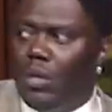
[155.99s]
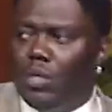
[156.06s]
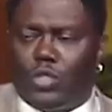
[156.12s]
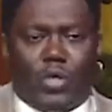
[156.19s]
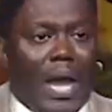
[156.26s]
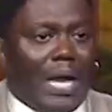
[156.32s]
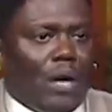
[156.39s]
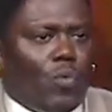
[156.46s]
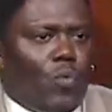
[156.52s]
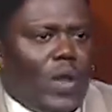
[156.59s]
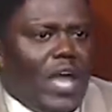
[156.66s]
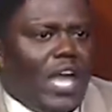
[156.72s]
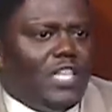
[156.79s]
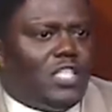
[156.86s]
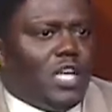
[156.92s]
So I can
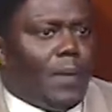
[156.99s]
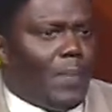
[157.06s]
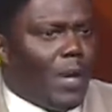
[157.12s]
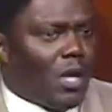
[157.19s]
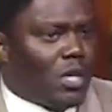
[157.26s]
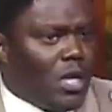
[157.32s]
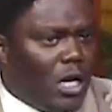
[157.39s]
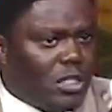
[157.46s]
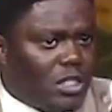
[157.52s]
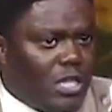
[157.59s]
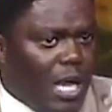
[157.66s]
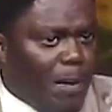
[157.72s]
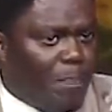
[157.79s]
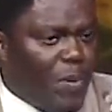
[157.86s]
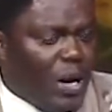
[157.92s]
raise up and cuss
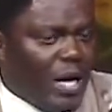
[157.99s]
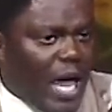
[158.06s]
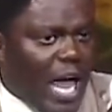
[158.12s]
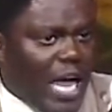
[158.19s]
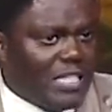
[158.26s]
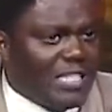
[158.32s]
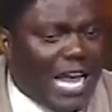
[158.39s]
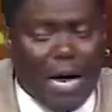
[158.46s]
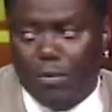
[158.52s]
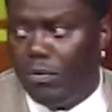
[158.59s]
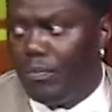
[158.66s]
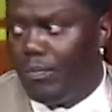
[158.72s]
they punk ass out.